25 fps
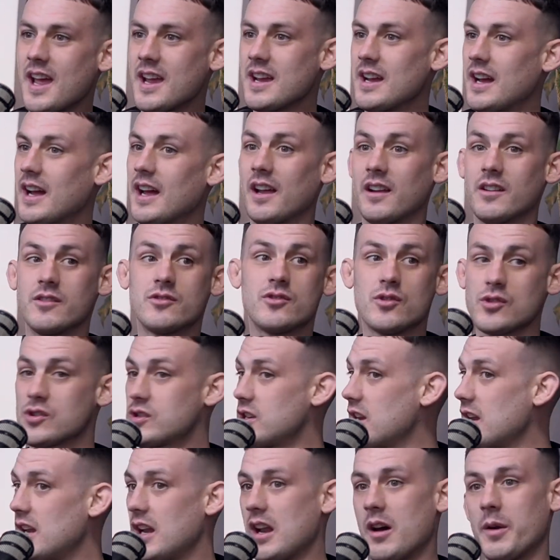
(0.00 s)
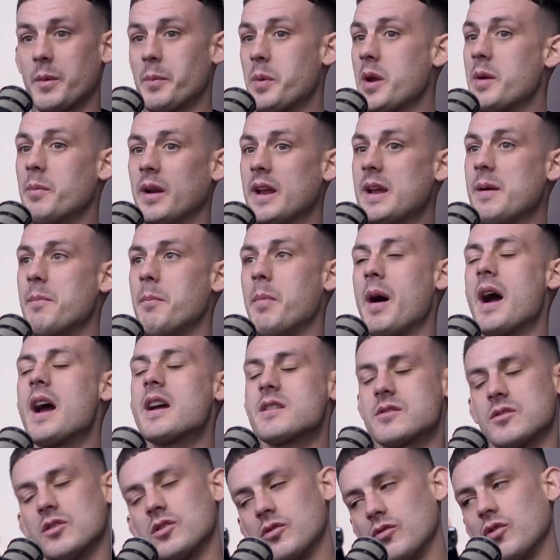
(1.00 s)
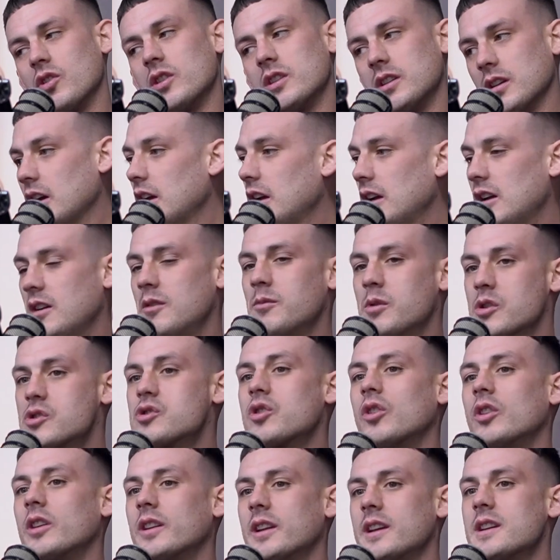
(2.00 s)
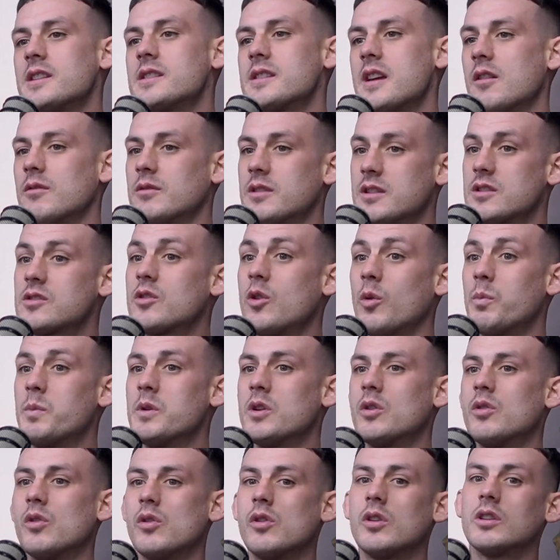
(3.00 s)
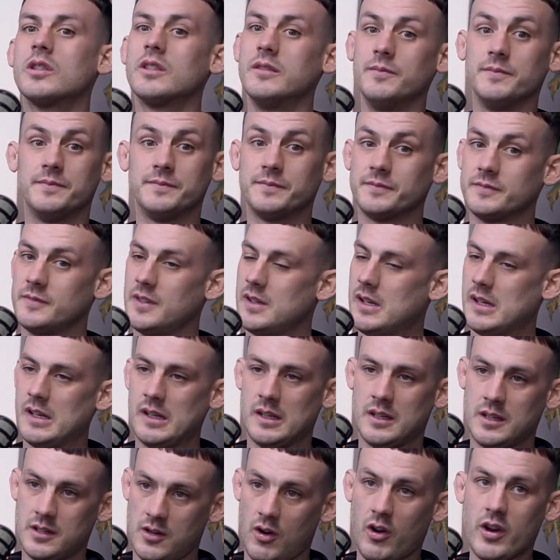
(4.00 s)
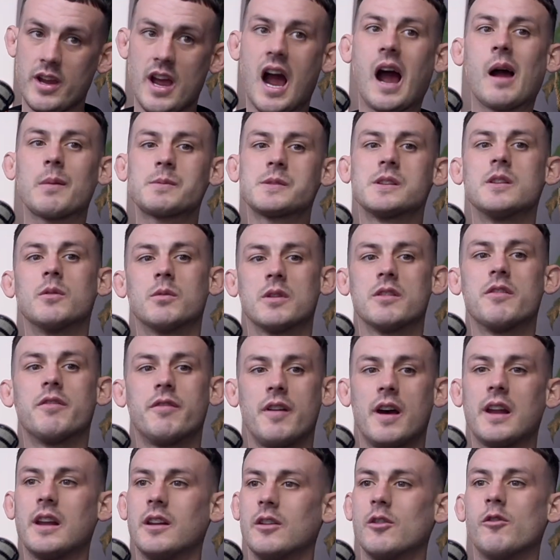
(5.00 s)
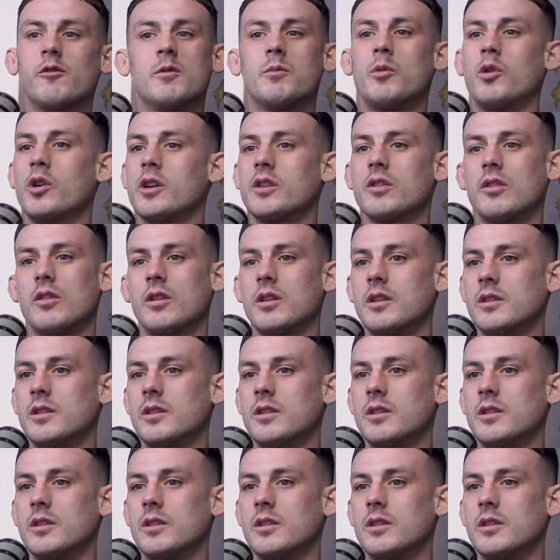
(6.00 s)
and just seeing a lot of people hitting bags, like, right, we'll try this out, this could be good. And I absolutely fell in love with Muay Thai.